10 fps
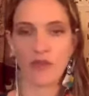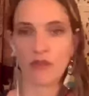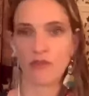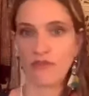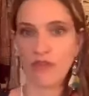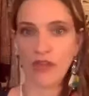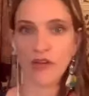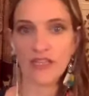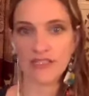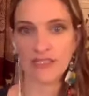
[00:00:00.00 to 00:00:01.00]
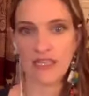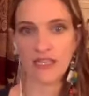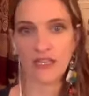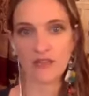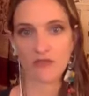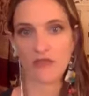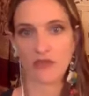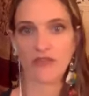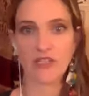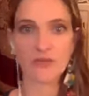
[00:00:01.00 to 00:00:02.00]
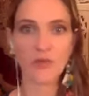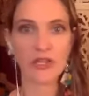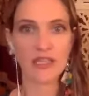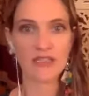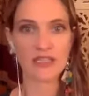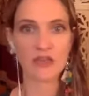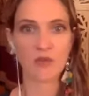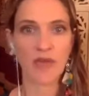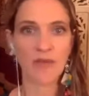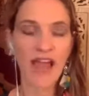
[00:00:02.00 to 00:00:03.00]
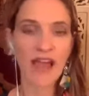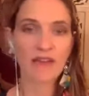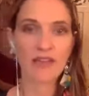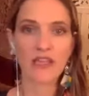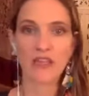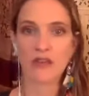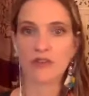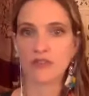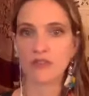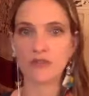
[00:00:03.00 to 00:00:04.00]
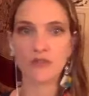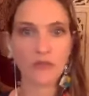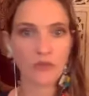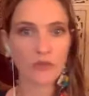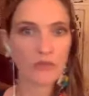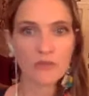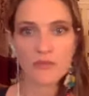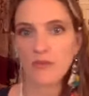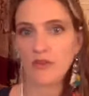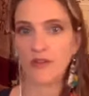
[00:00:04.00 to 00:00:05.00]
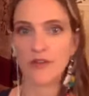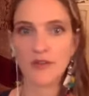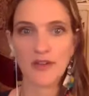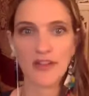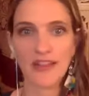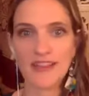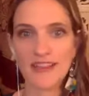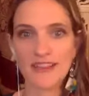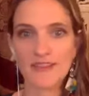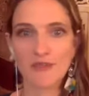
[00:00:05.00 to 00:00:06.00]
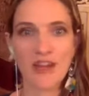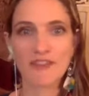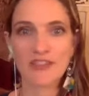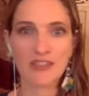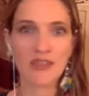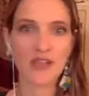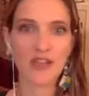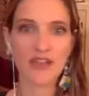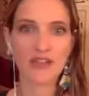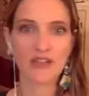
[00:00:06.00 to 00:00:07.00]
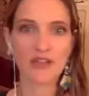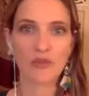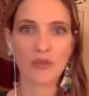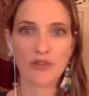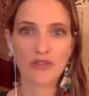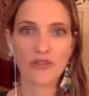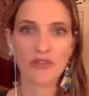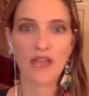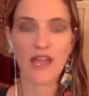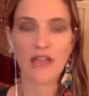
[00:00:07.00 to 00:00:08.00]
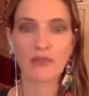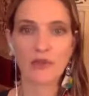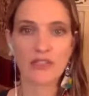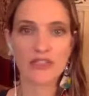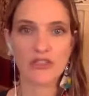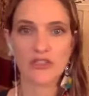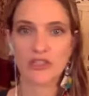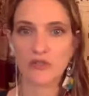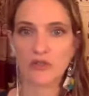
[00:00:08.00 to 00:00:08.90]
very sick sort of experience that you might be having to whatever is going on in your personal life, your relationships,